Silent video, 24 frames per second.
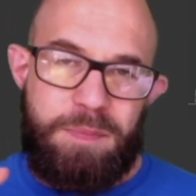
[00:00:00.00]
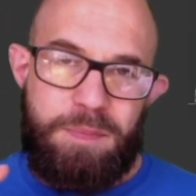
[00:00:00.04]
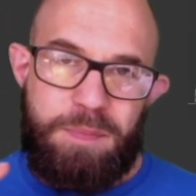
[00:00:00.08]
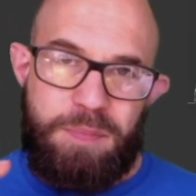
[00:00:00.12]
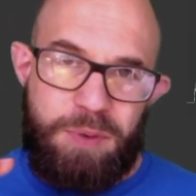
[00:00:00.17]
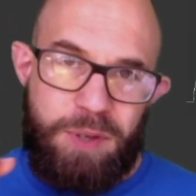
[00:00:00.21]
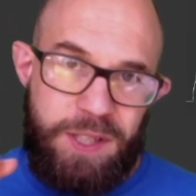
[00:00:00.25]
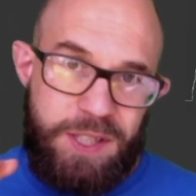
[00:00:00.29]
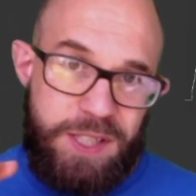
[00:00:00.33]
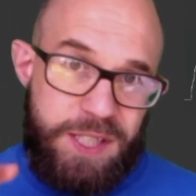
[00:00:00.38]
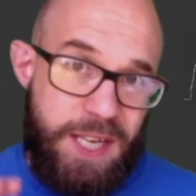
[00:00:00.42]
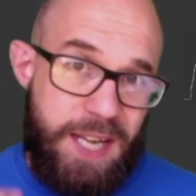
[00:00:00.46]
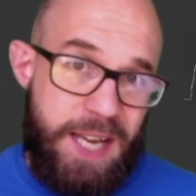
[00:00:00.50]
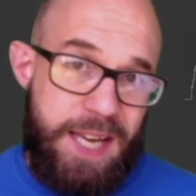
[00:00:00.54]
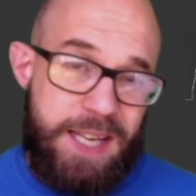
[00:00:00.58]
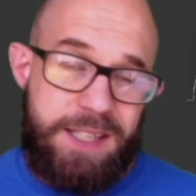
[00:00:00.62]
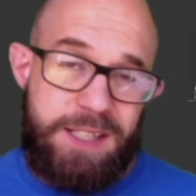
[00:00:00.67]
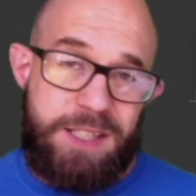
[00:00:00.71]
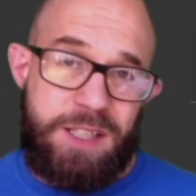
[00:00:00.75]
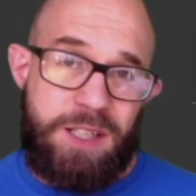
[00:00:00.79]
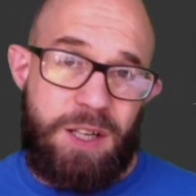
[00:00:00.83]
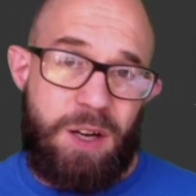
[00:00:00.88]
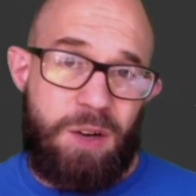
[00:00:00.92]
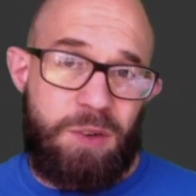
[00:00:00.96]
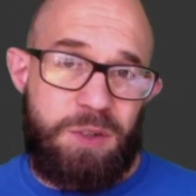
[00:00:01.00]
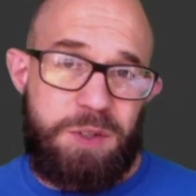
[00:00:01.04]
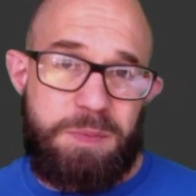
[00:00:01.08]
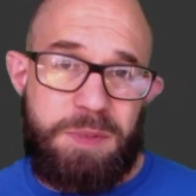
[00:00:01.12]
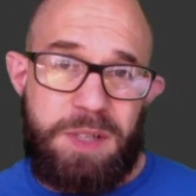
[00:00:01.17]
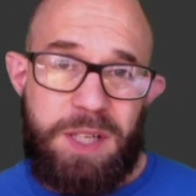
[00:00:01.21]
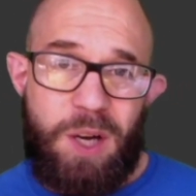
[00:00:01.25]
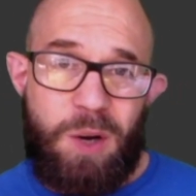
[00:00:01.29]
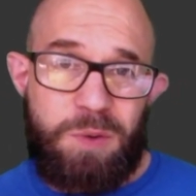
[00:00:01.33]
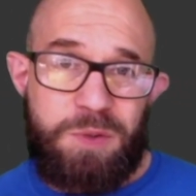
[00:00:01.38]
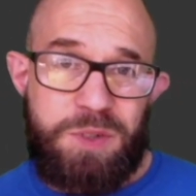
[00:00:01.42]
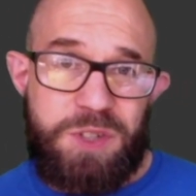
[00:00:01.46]
brings an end,
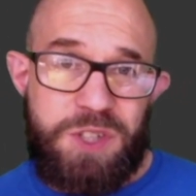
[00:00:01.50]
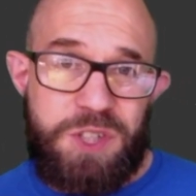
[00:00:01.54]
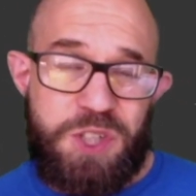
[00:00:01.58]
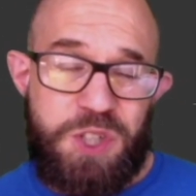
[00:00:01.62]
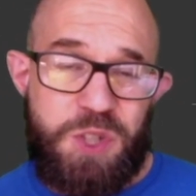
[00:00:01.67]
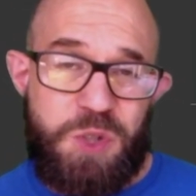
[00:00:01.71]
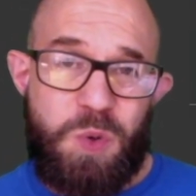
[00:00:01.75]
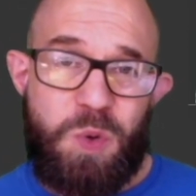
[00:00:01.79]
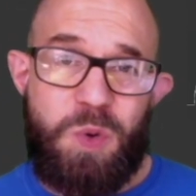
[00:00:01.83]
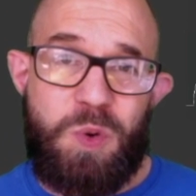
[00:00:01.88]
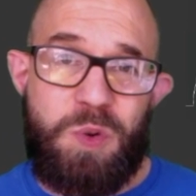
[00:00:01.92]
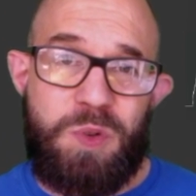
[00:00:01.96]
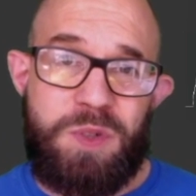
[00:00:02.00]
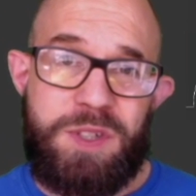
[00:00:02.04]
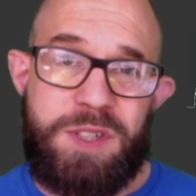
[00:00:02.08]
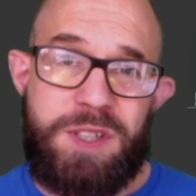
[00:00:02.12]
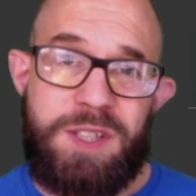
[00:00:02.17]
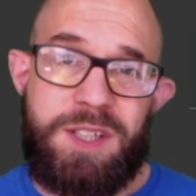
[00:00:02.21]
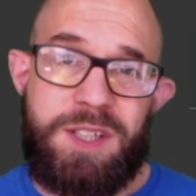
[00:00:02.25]
ultimately holds a sword